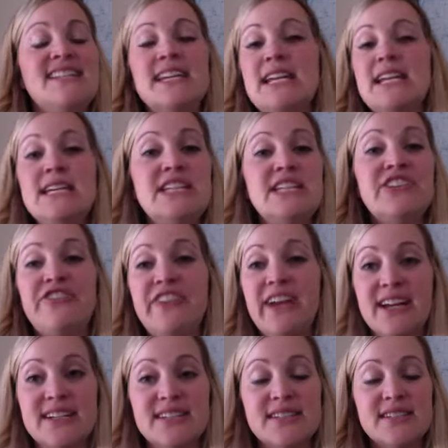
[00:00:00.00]
easy
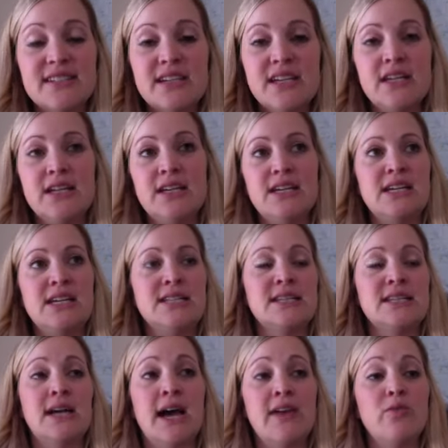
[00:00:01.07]
fix. It is.
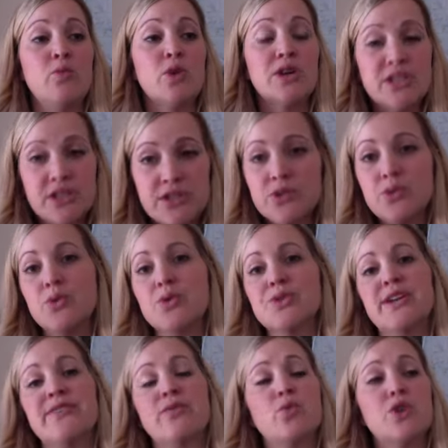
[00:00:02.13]
And I've worked in schools
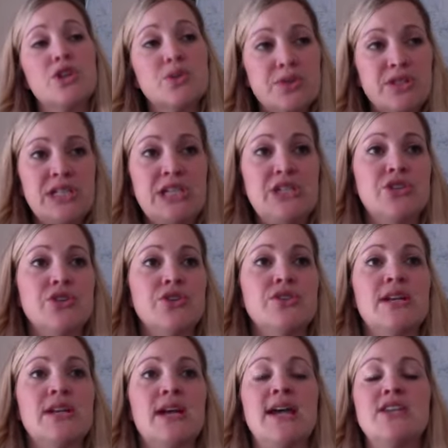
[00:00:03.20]
and I've worked with teachers,
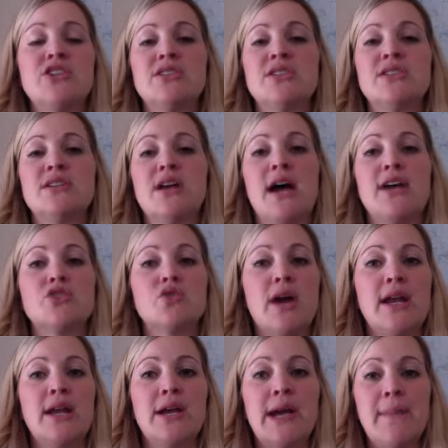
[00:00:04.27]
and I
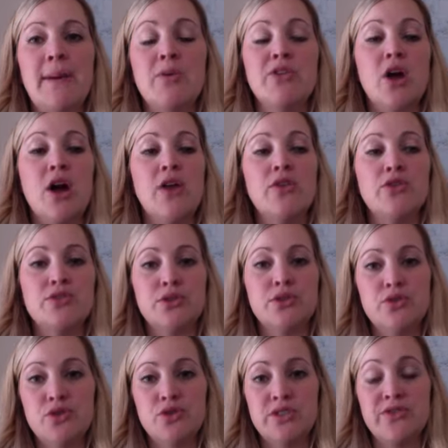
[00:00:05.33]
try to come up with other
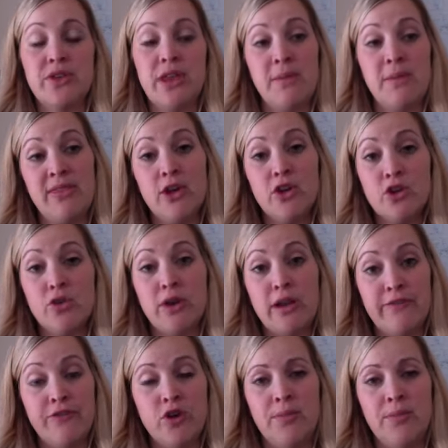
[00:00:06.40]
solutions for them. And they're
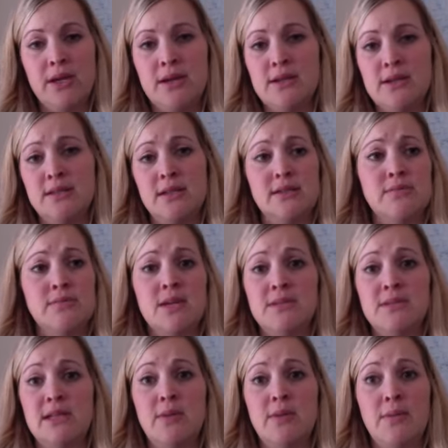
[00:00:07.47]
grateful, because sometimes
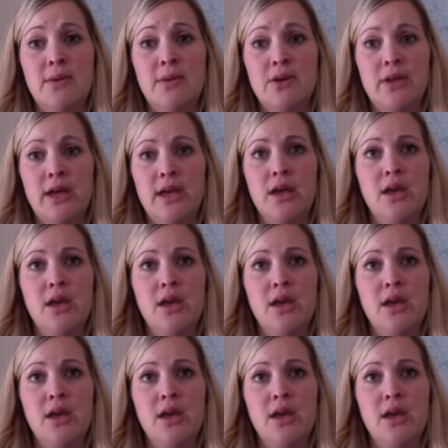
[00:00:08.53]
in the moment you're like,